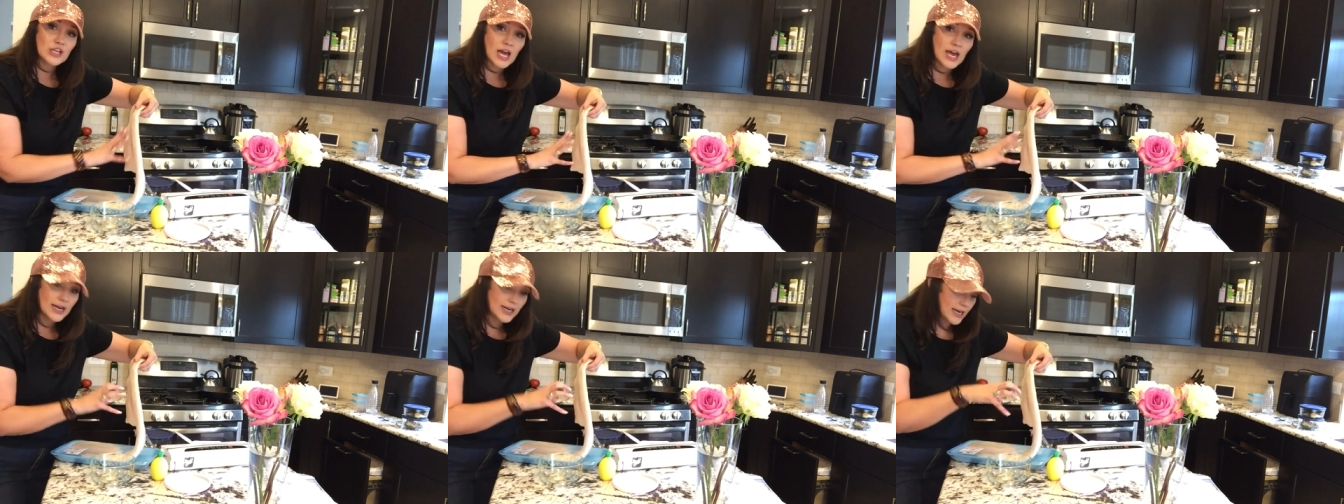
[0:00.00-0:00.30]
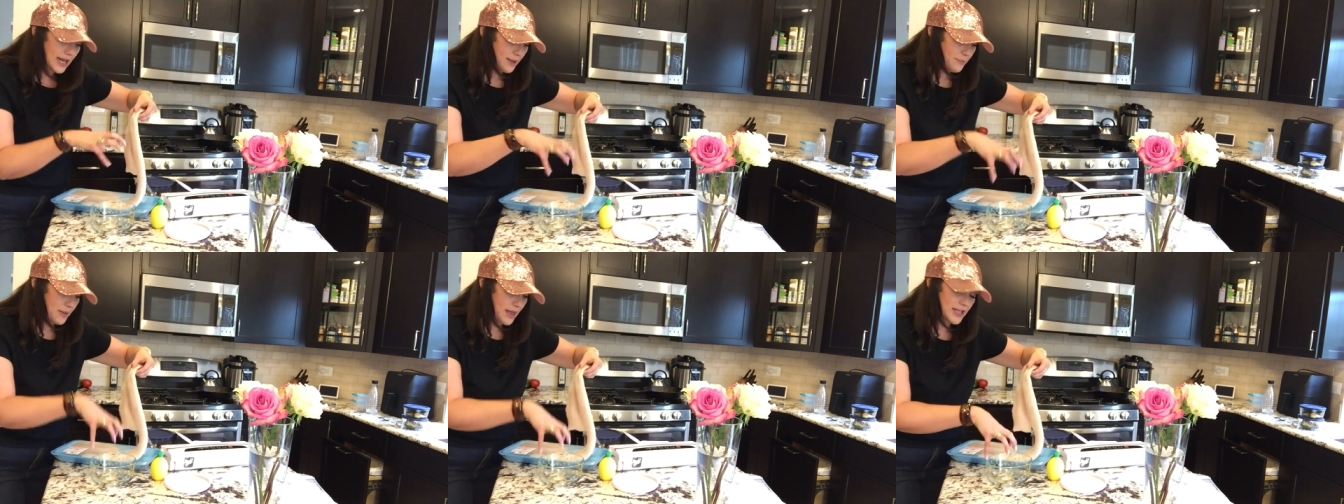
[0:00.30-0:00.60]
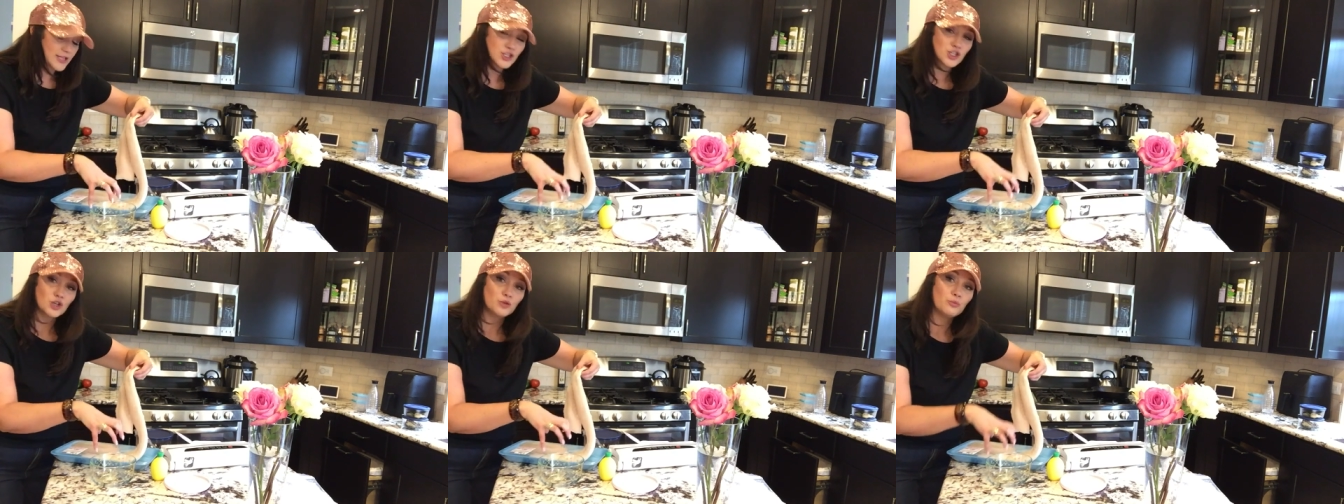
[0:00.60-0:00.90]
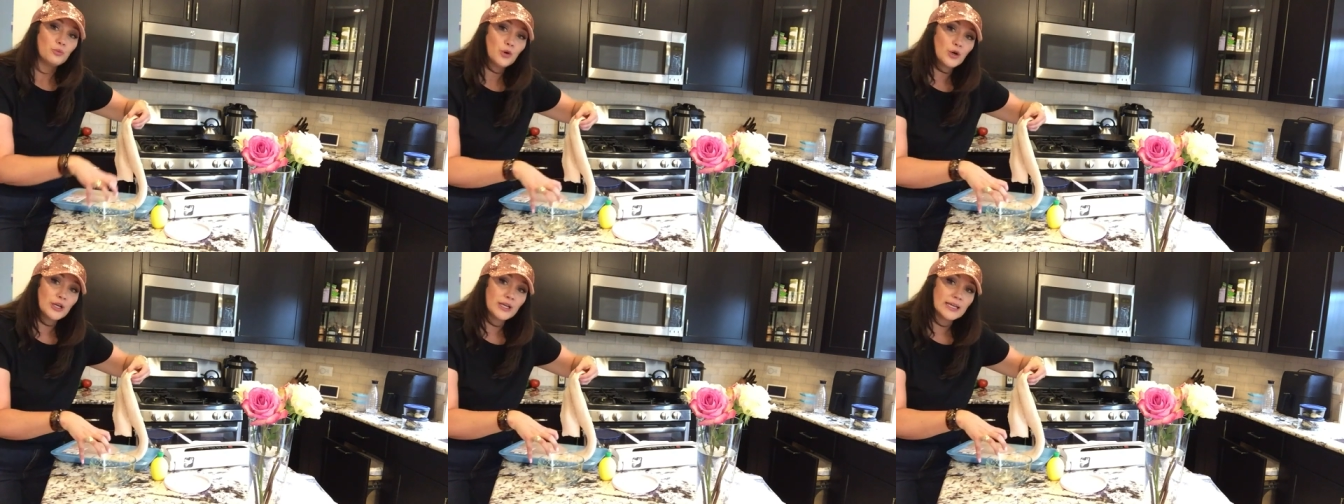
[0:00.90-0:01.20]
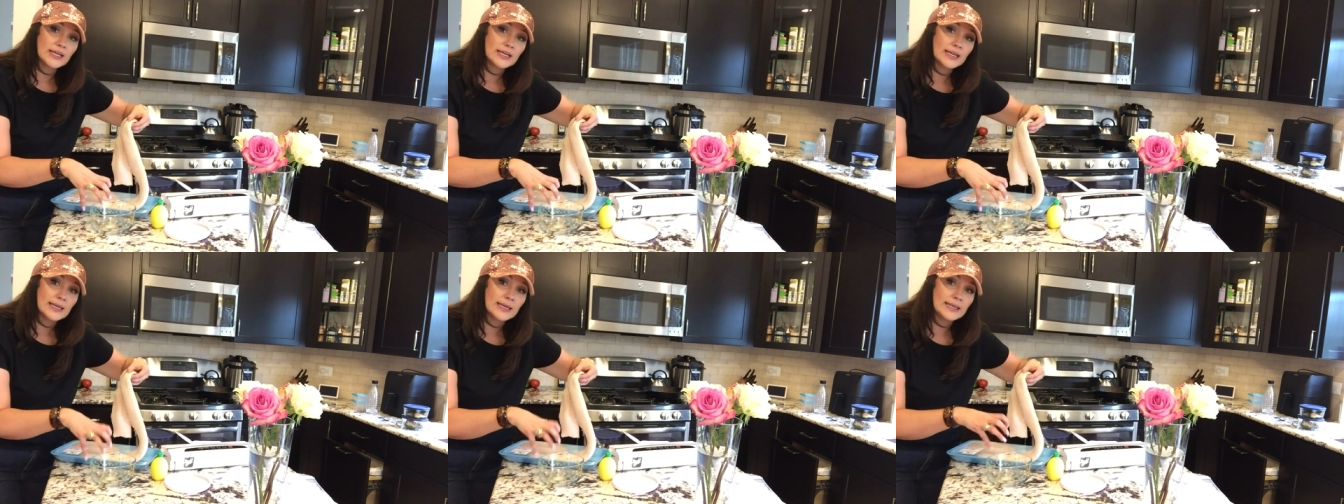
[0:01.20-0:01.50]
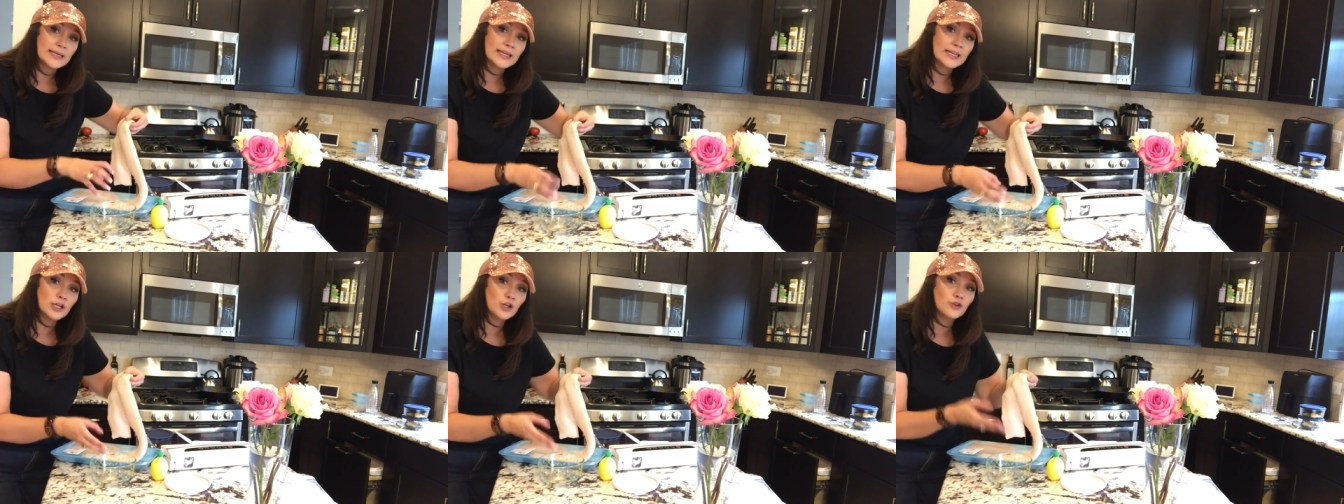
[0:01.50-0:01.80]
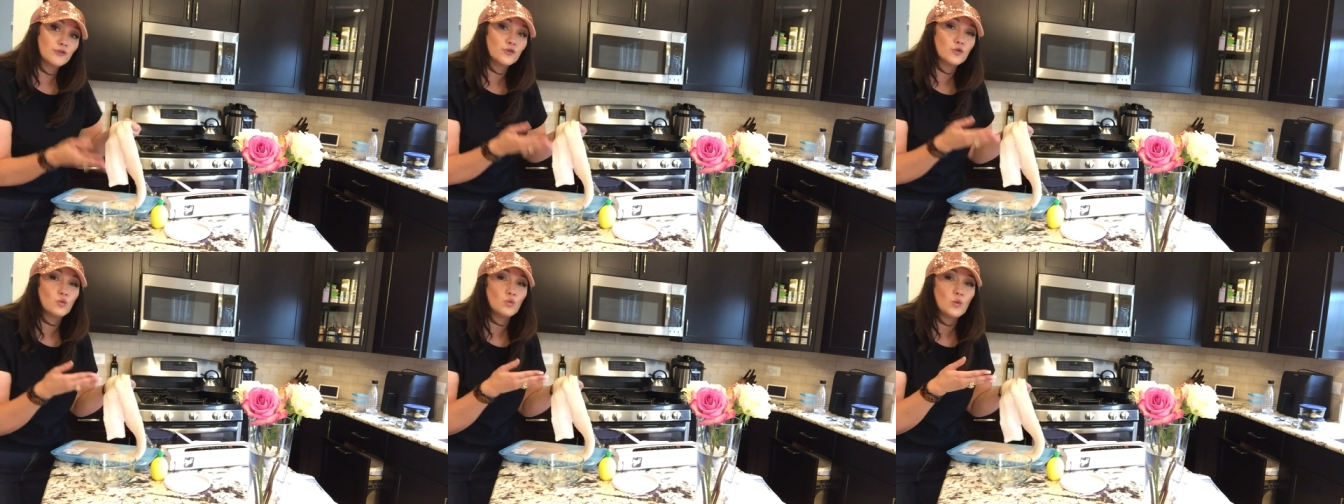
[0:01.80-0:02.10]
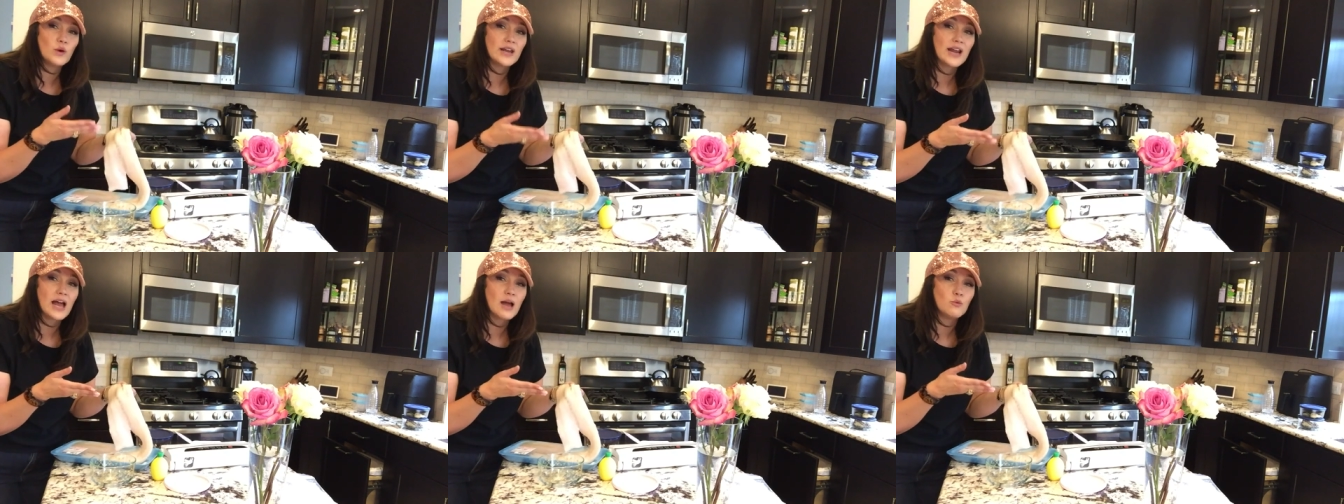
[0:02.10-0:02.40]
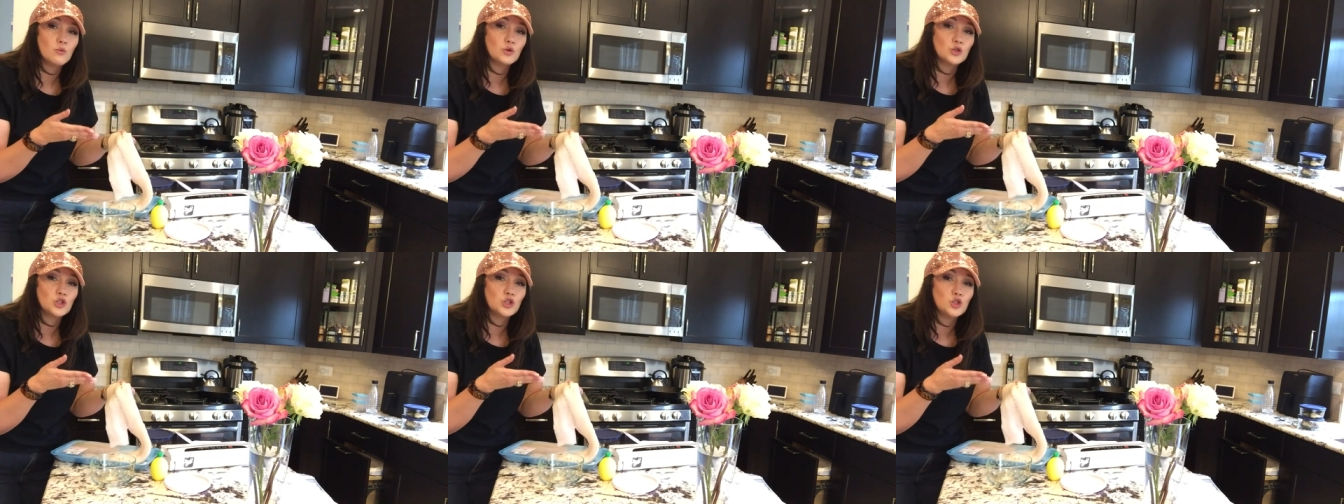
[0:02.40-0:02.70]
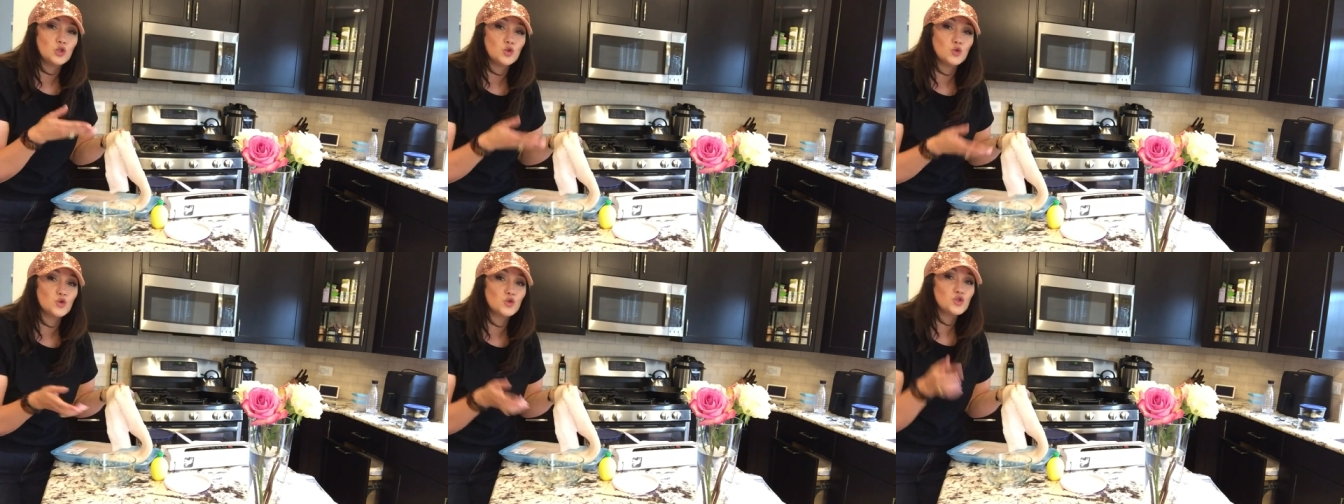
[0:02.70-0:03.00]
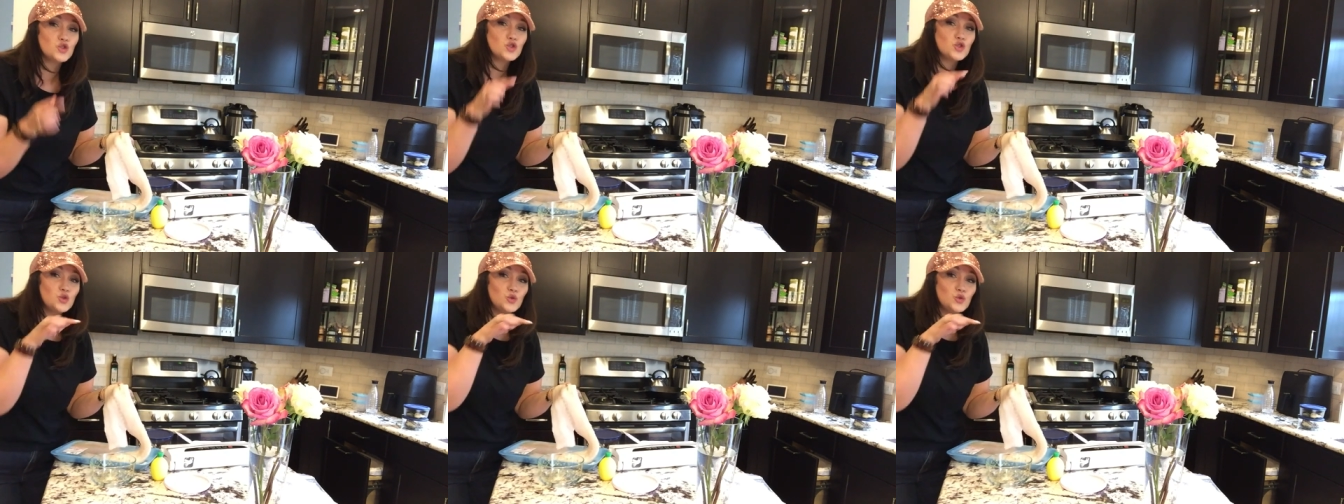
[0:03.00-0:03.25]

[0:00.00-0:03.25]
cut it up, and start putting it in here for what I will use